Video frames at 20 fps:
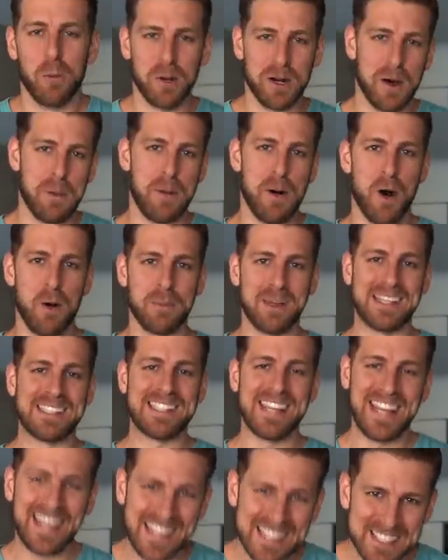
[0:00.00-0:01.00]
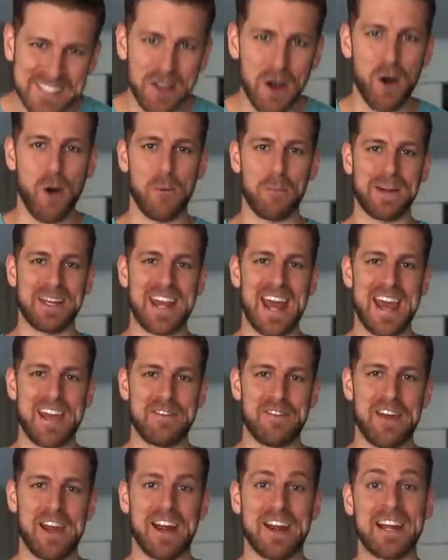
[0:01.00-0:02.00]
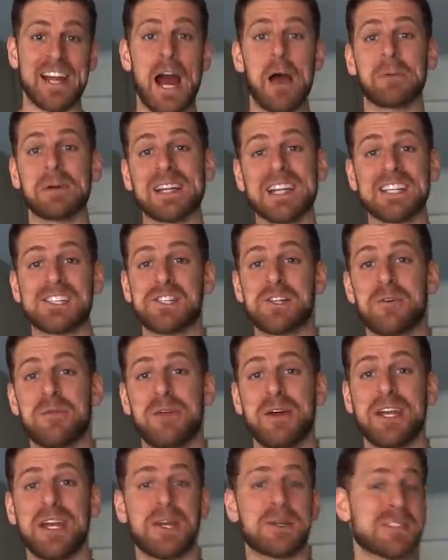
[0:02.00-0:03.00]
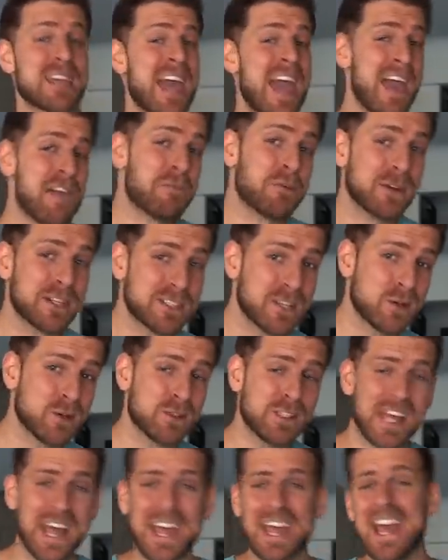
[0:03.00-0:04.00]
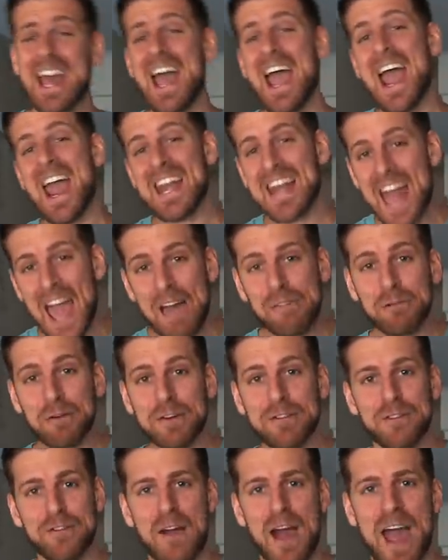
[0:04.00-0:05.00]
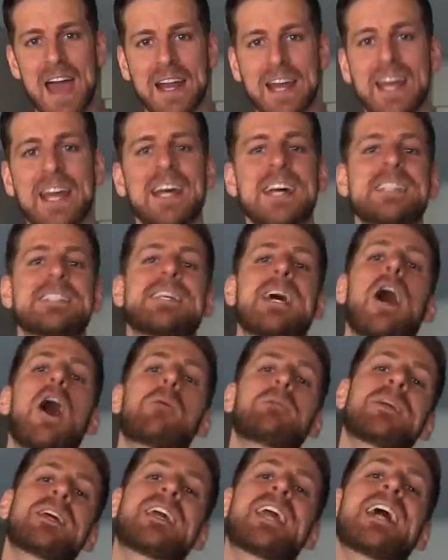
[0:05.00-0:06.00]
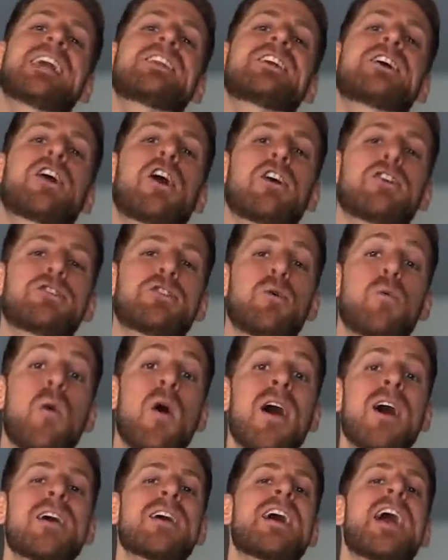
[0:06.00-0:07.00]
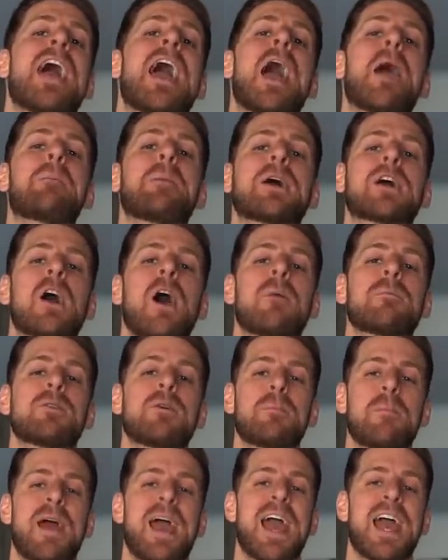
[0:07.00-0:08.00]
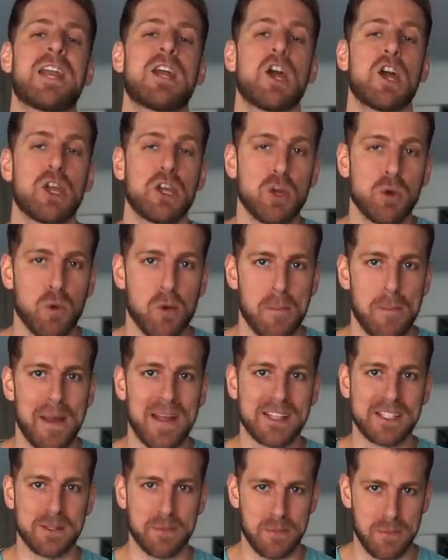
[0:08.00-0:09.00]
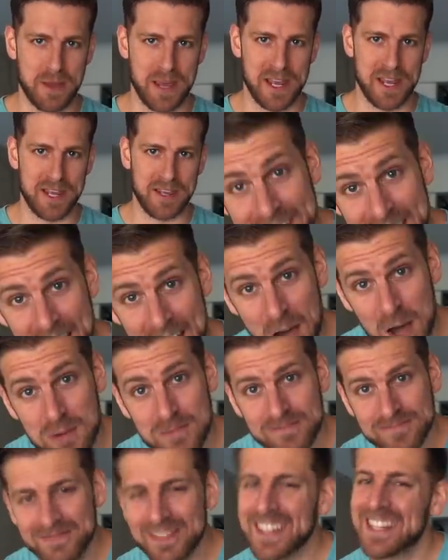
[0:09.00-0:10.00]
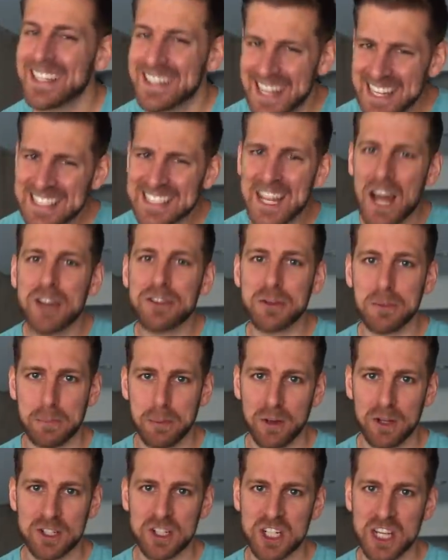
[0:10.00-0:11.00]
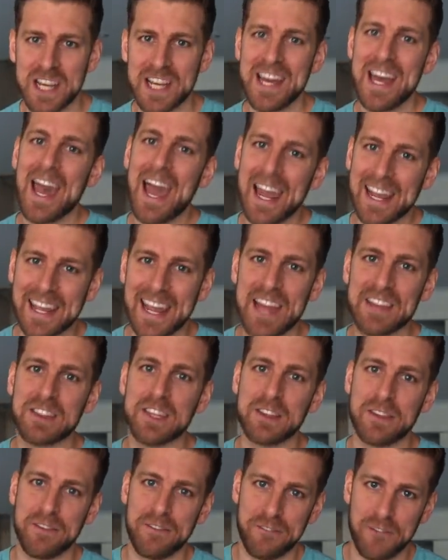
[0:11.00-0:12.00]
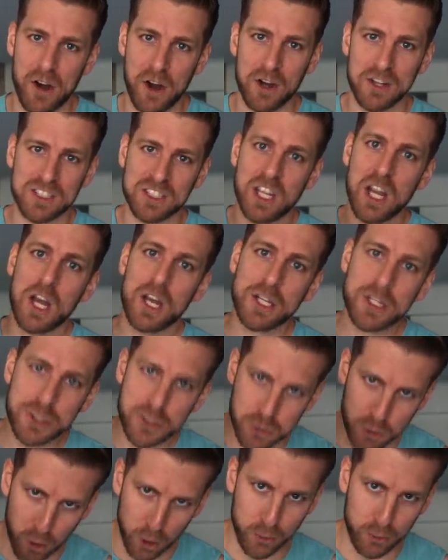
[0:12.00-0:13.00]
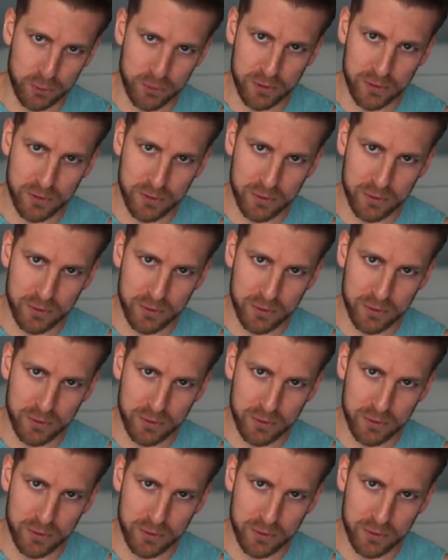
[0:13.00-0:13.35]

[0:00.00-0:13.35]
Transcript: What up homies, it's the homie Dave here and I release new videos every Tuesday and every Friday to help you get the girls you want and become the man you were meant to be. Now, let's cut the bullshit and get to the first truth.